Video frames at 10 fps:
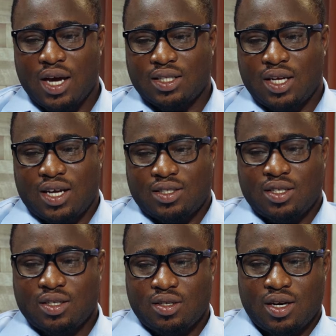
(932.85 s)
I, th I,
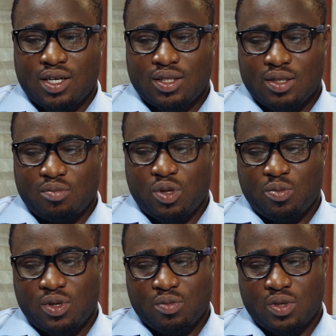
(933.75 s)
think, I think
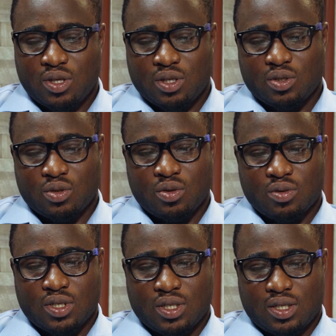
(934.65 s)
people are beginning to
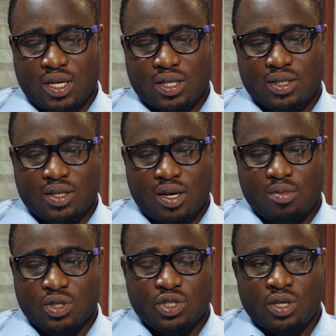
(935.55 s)
notice that, I
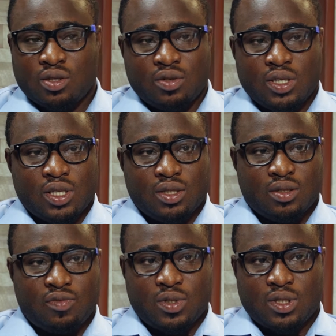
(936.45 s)
mean, generally
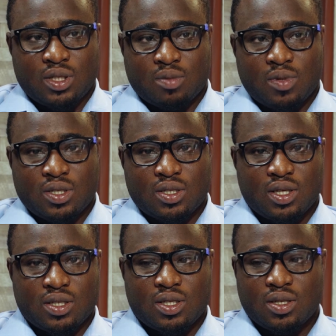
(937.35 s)
in the fintech space,
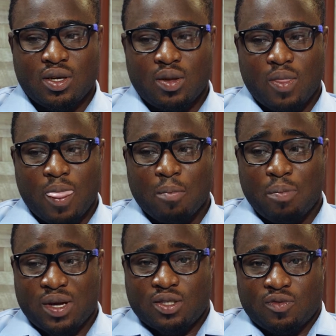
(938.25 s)
it's
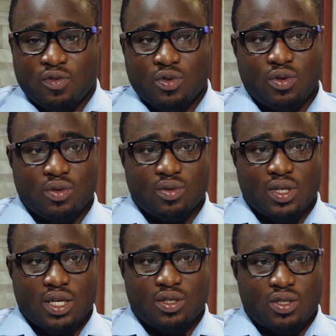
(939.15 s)
better for you
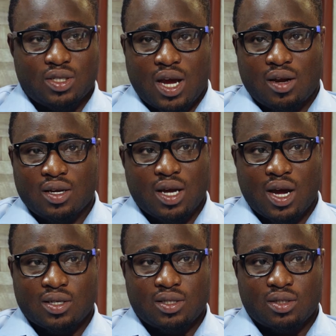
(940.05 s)
than just carrying
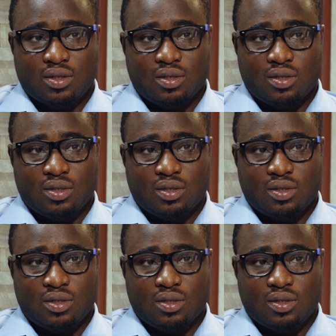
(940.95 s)
cash.